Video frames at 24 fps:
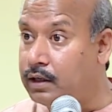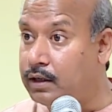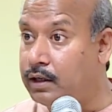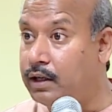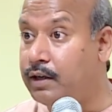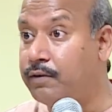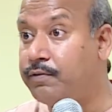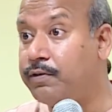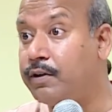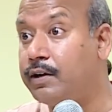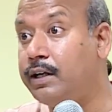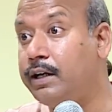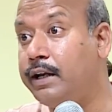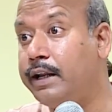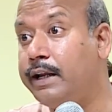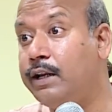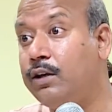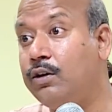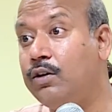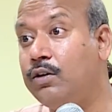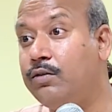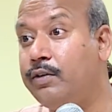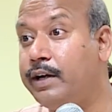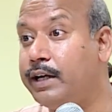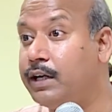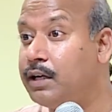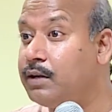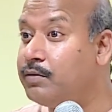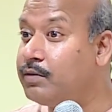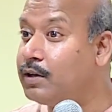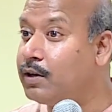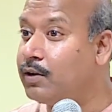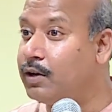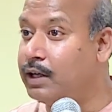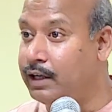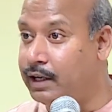different
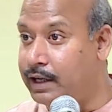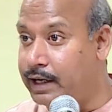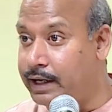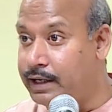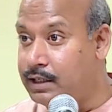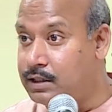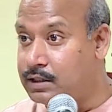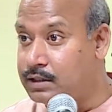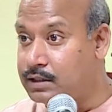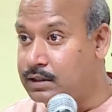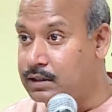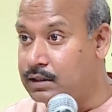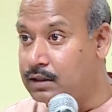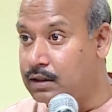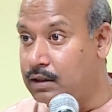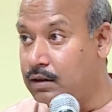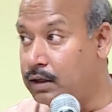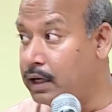innovative contents.